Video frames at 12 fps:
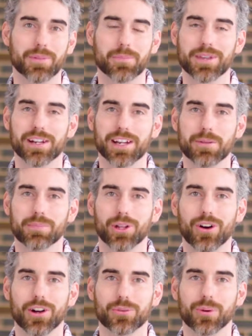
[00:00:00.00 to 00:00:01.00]
a BI
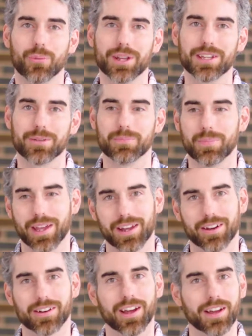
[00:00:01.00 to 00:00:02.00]
blog where we
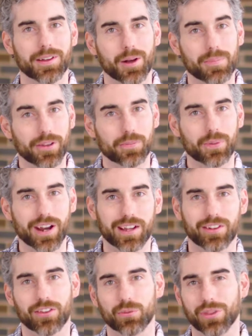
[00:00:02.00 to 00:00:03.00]
compare a best
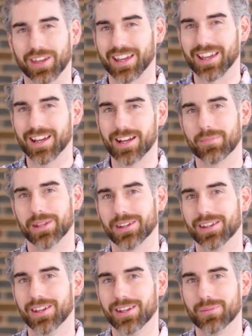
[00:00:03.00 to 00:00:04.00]
practice with a
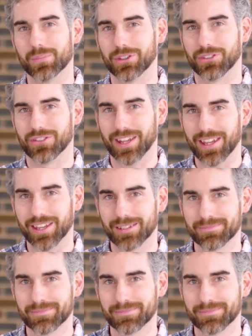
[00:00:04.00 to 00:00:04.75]
common mistake.